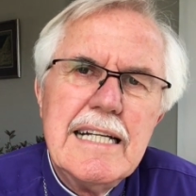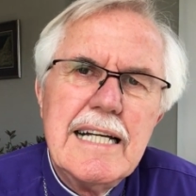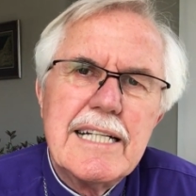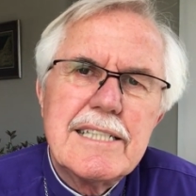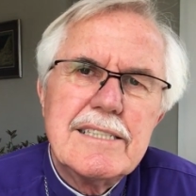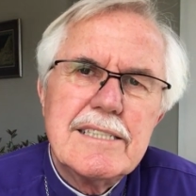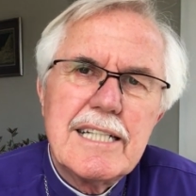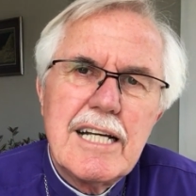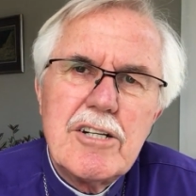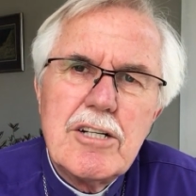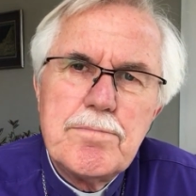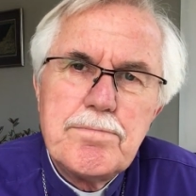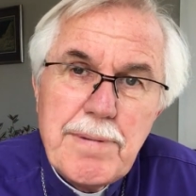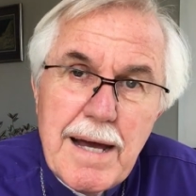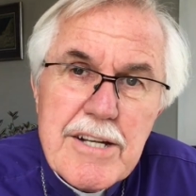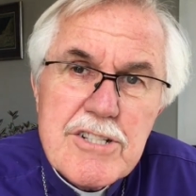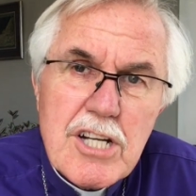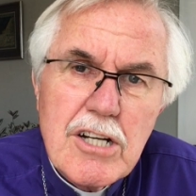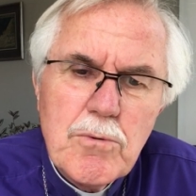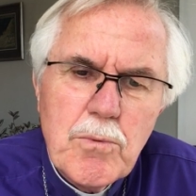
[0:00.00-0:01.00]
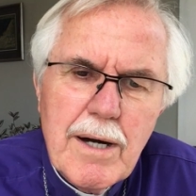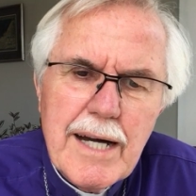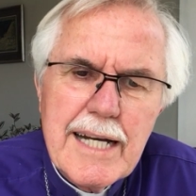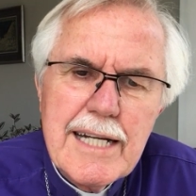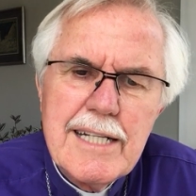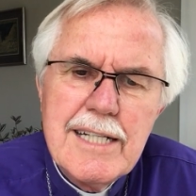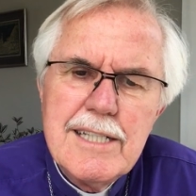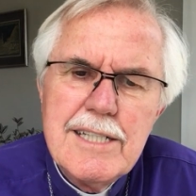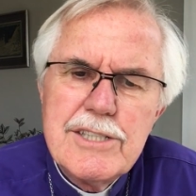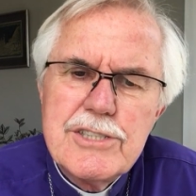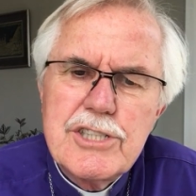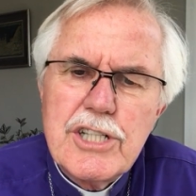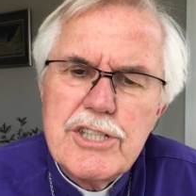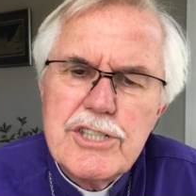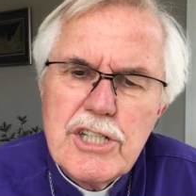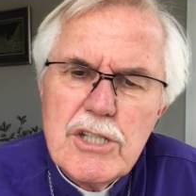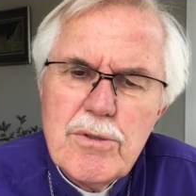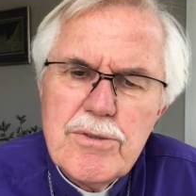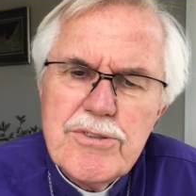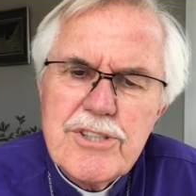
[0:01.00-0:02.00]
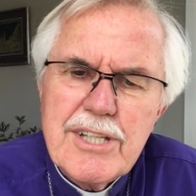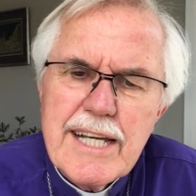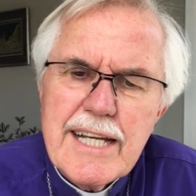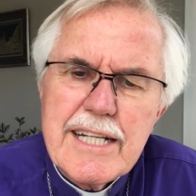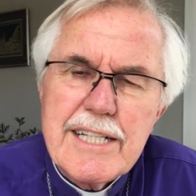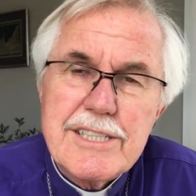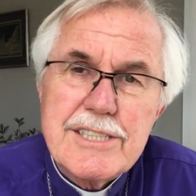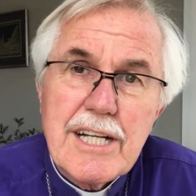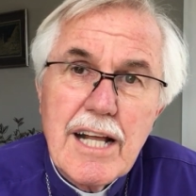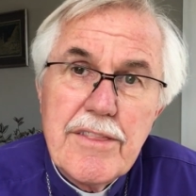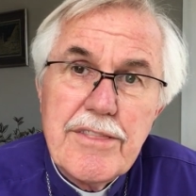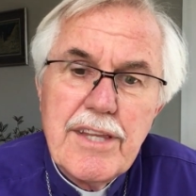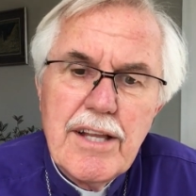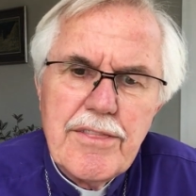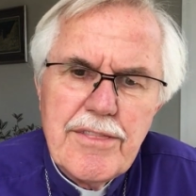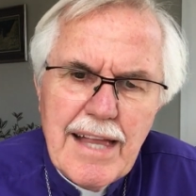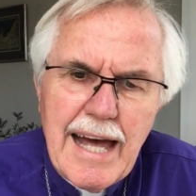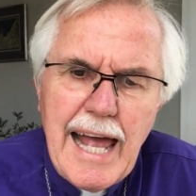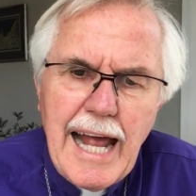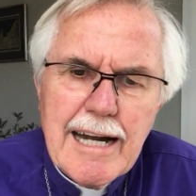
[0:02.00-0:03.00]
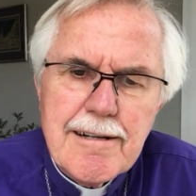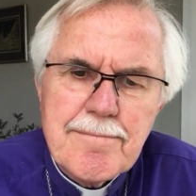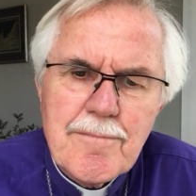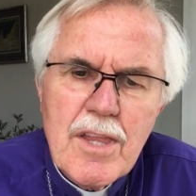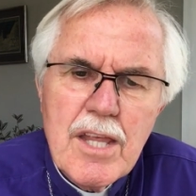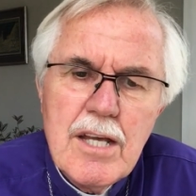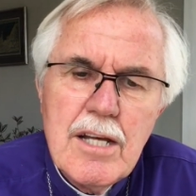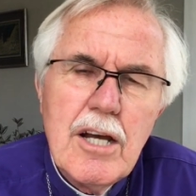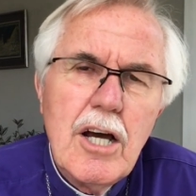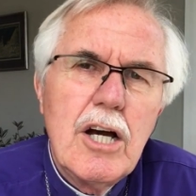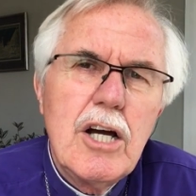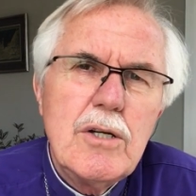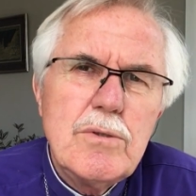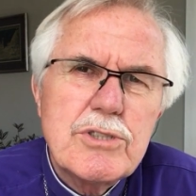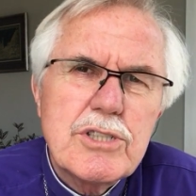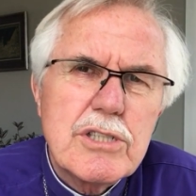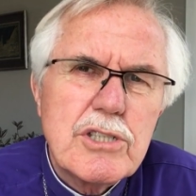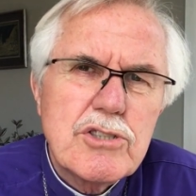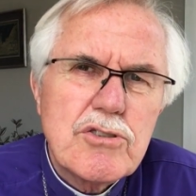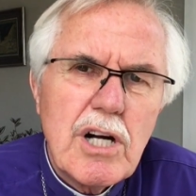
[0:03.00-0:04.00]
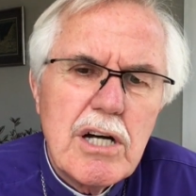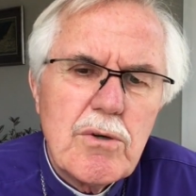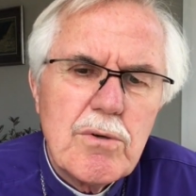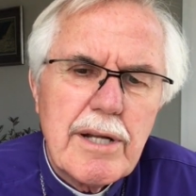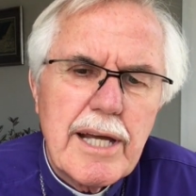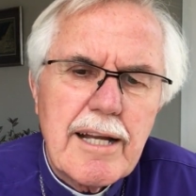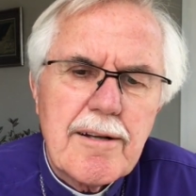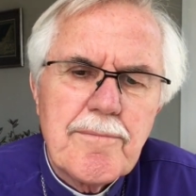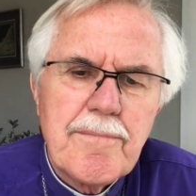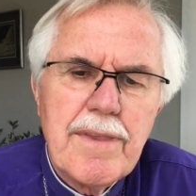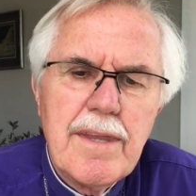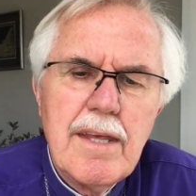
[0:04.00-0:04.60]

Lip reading: Isn't there a better way to do things than that? Who's controlling?